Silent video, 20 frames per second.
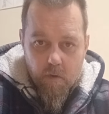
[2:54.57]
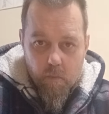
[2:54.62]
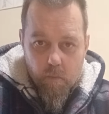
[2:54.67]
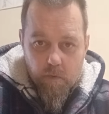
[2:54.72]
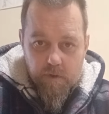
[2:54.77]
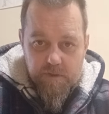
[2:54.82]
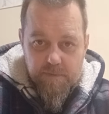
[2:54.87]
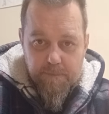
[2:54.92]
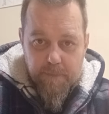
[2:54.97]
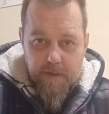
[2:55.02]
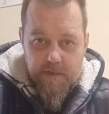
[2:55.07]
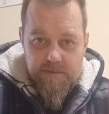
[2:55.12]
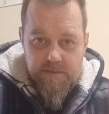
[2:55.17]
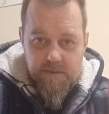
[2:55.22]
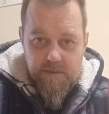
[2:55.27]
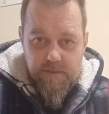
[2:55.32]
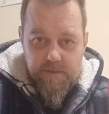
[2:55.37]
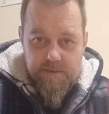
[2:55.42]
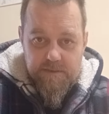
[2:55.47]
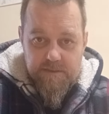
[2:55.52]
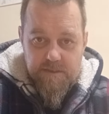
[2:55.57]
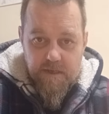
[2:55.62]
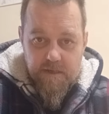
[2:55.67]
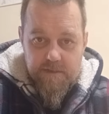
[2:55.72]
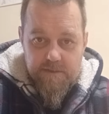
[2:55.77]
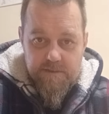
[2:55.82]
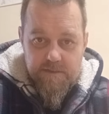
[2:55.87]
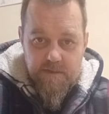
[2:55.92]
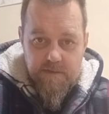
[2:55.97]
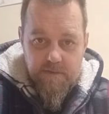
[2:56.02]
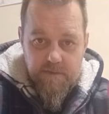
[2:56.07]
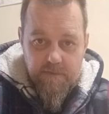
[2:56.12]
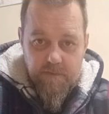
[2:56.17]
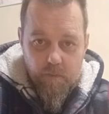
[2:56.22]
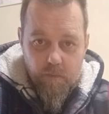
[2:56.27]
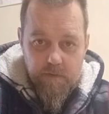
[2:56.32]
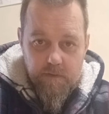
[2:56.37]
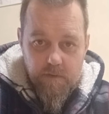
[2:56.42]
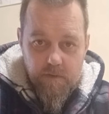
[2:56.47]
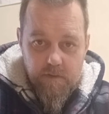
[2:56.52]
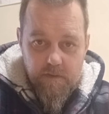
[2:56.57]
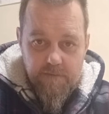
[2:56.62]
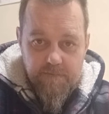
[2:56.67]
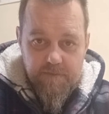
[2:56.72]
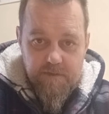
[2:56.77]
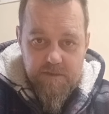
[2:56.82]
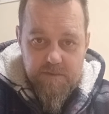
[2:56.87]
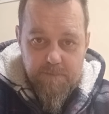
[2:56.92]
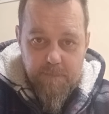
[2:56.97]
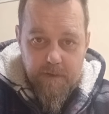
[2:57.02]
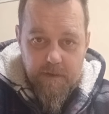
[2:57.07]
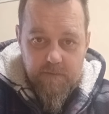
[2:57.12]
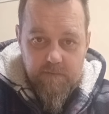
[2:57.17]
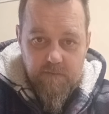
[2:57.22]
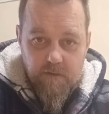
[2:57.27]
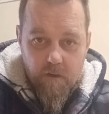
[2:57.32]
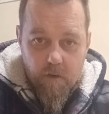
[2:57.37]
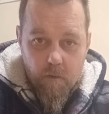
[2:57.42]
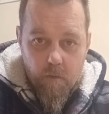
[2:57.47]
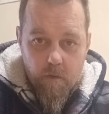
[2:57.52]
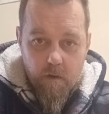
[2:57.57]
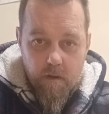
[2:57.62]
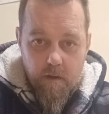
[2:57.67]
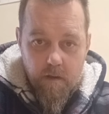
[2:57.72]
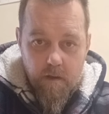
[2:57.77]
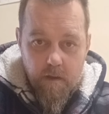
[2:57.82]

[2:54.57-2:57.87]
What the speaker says: which basically says that when you lift this big toe,